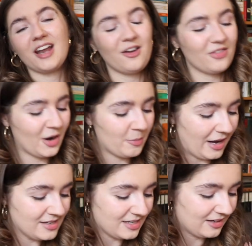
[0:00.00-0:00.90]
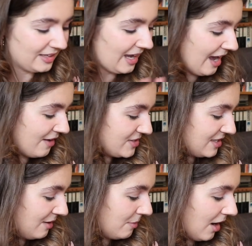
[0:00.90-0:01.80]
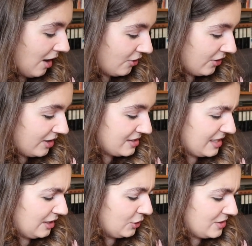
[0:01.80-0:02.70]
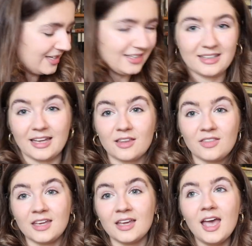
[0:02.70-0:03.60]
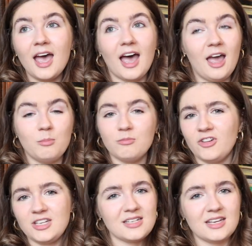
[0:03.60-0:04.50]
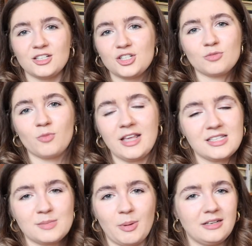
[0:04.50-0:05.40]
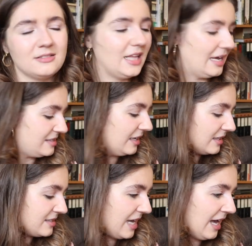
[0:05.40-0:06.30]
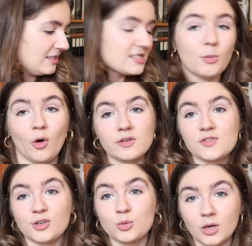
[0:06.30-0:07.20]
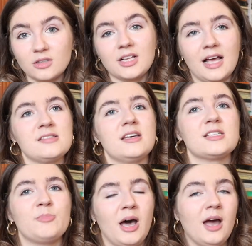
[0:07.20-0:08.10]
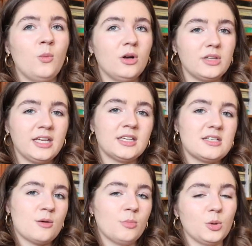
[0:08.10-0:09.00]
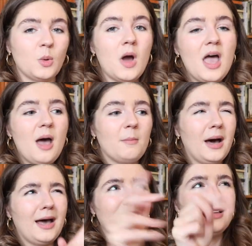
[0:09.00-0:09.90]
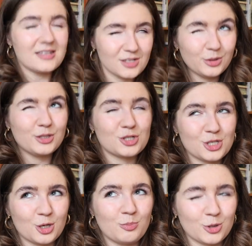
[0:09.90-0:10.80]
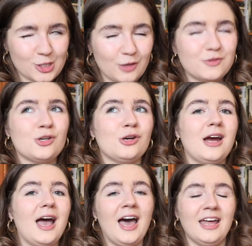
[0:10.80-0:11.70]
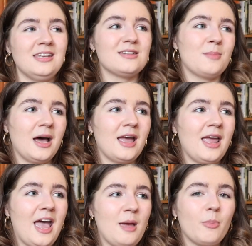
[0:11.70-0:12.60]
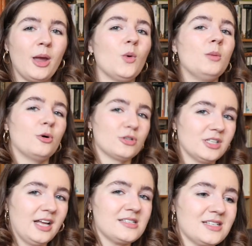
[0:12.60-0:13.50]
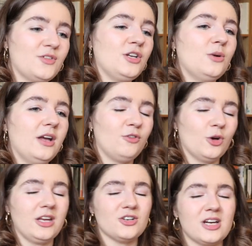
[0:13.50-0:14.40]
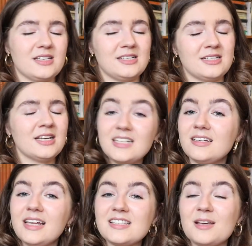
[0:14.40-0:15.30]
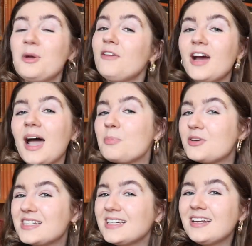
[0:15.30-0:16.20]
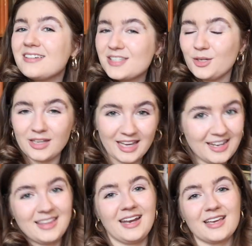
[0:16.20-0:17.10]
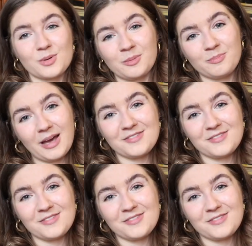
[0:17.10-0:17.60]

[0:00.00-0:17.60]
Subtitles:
out there, but I certainly have some others, including like the vintage Red Spine classics and some Oxford World classics. But I will link down below my classical literature bookshelf tour and my Penguin Modern Classics video if you're interested. Until next time, however, happy reading, and I'll see you all again in the next one. Bye,